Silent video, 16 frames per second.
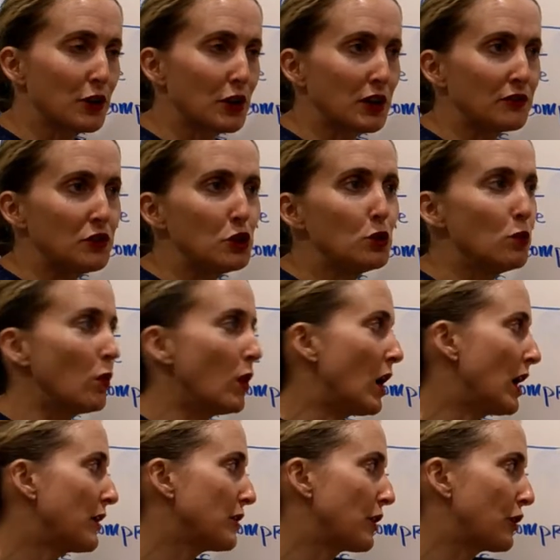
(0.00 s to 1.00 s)
if you
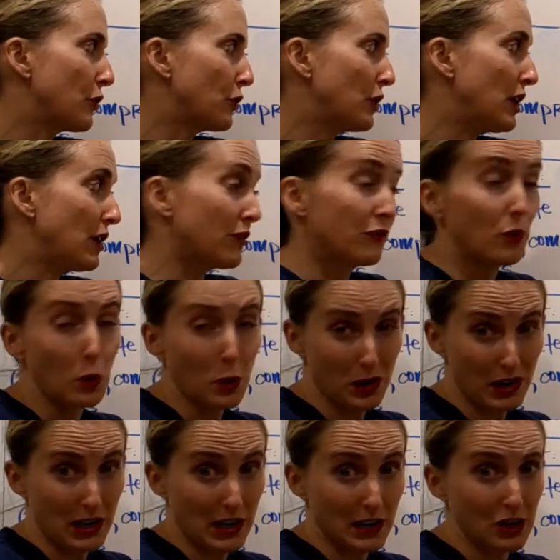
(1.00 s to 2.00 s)
want the 30 to
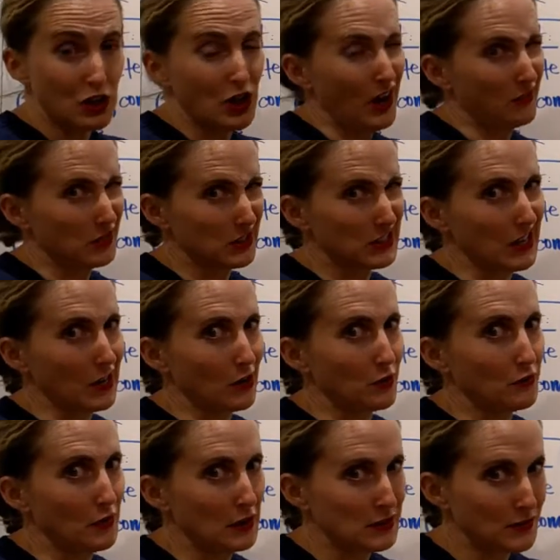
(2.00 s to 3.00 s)
40, you have to
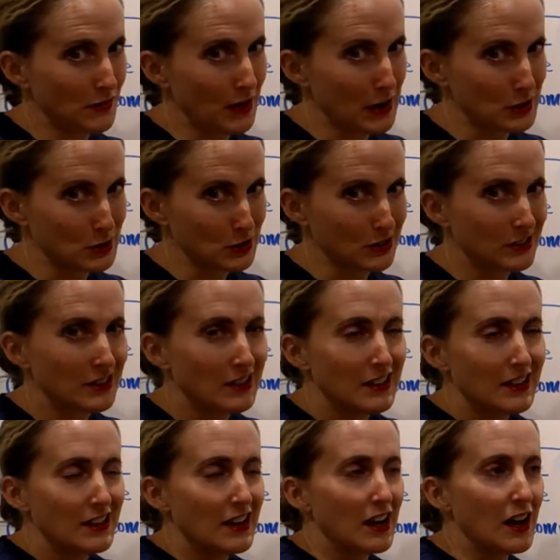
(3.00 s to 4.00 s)
sacrifice fashion,
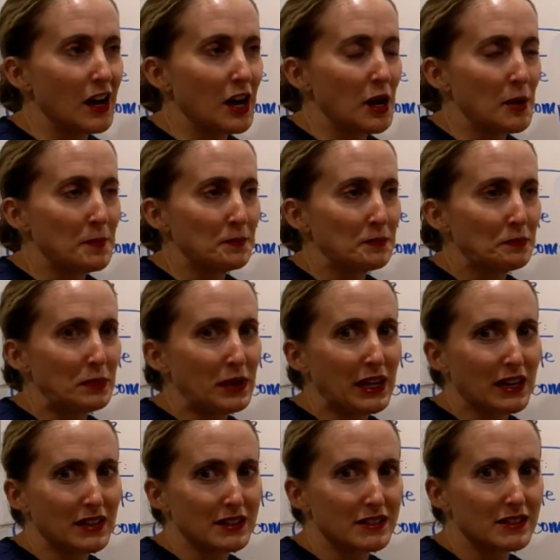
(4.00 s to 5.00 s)

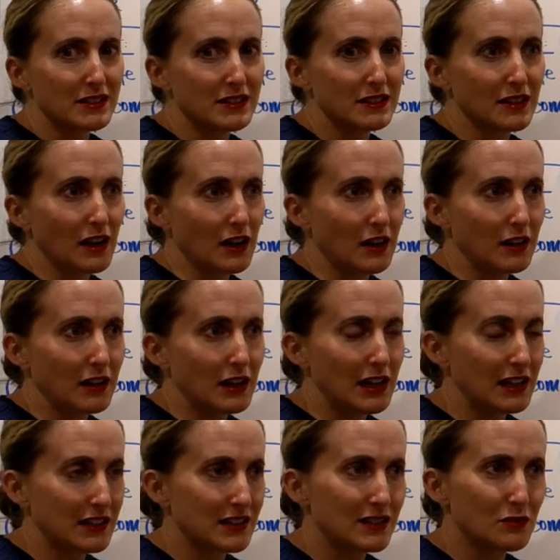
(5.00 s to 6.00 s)
because
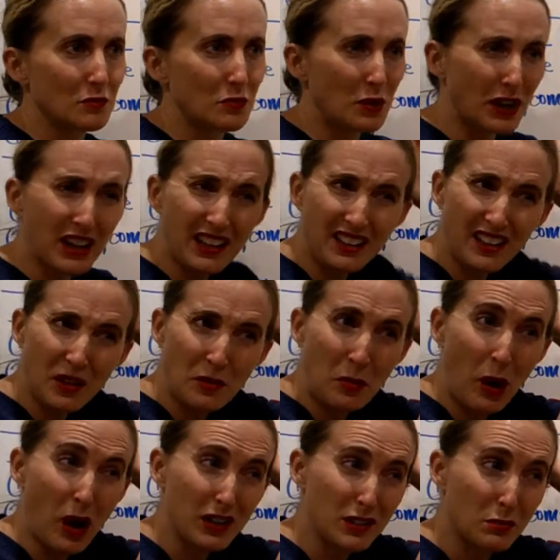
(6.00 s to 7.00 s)
it's pretty
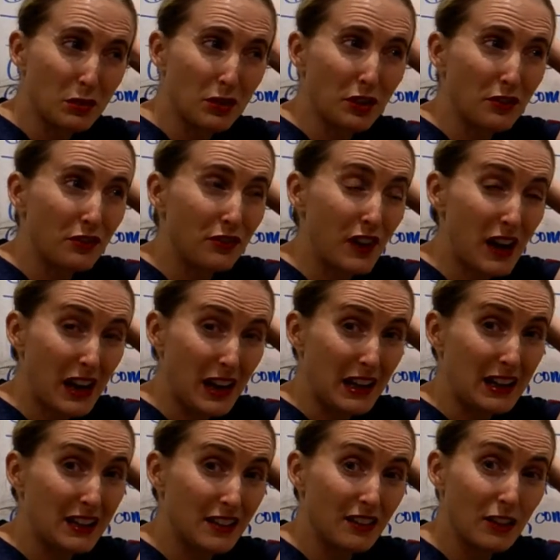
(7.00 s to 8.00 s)
impossible to
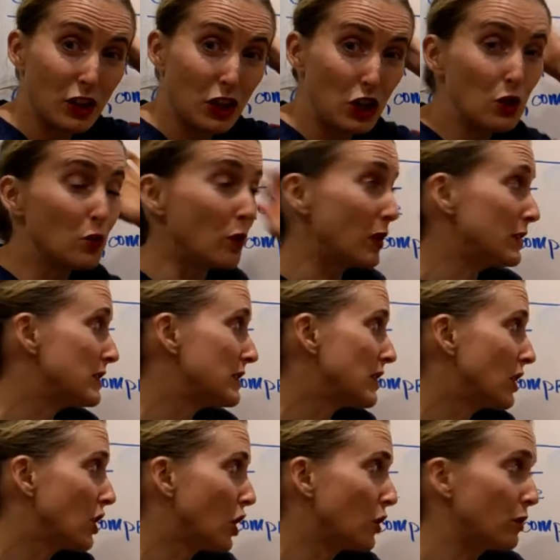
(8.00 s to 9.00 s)
find the cute ones
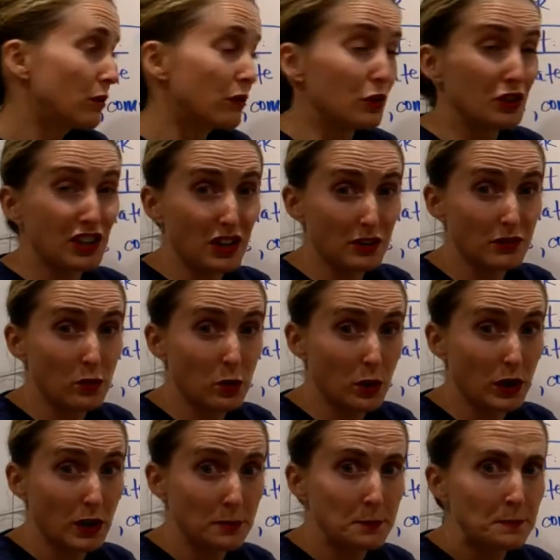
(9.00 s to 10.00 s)
that go 30 to
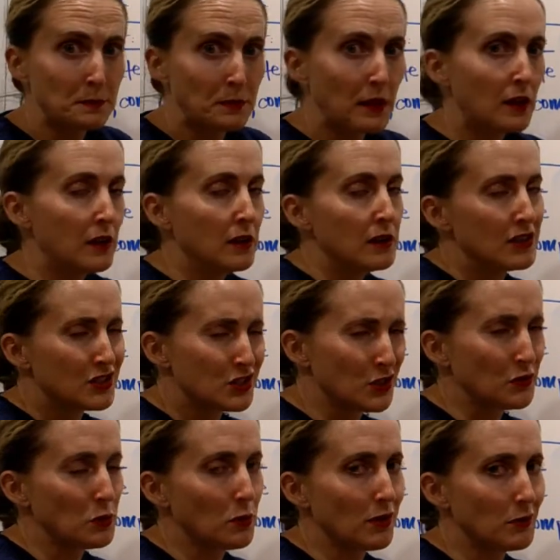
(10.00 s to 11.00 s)
40. So
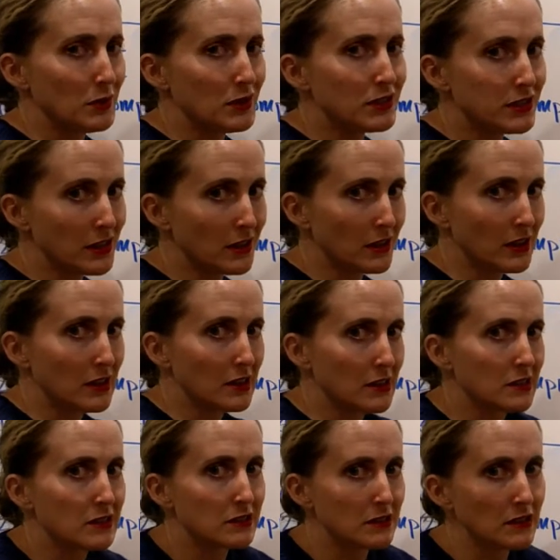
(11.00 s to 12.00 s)
if you want to be
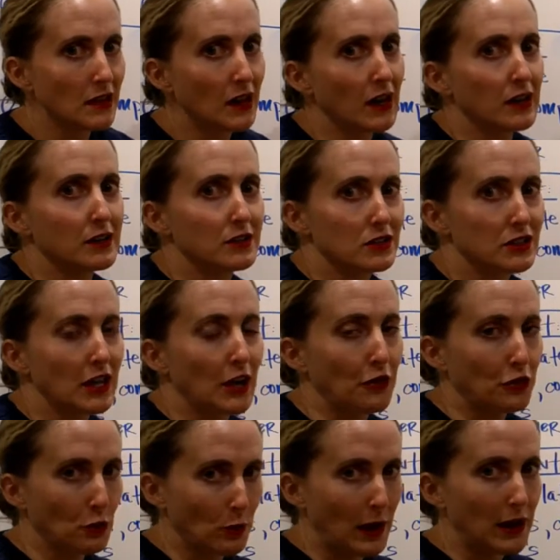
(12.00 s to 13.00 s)
serious, you got to just get
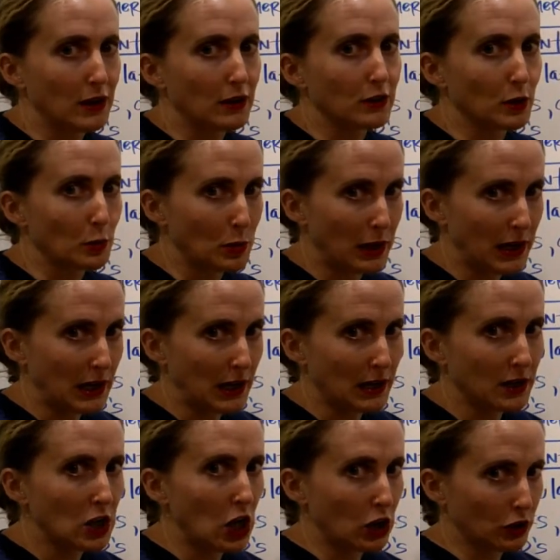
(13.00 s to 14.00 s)
the regular plain
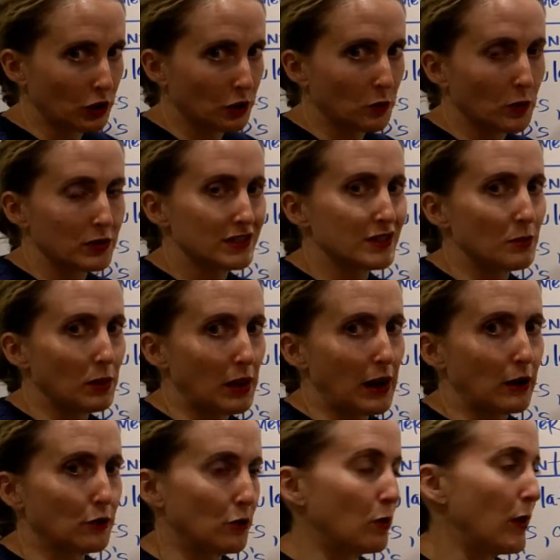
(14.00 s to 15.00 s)
colored ones, the
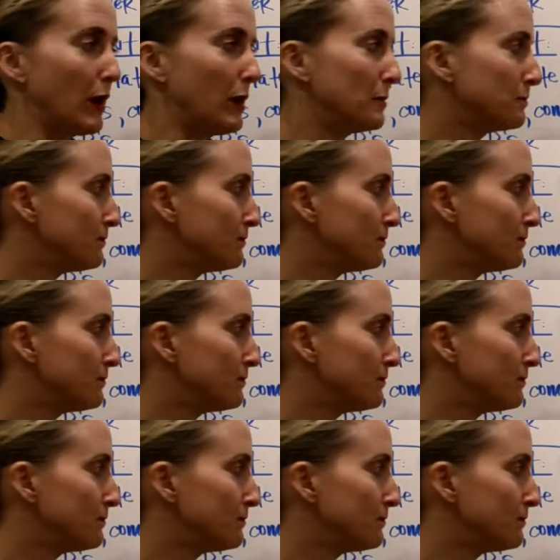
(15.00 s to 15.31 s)
black or the white.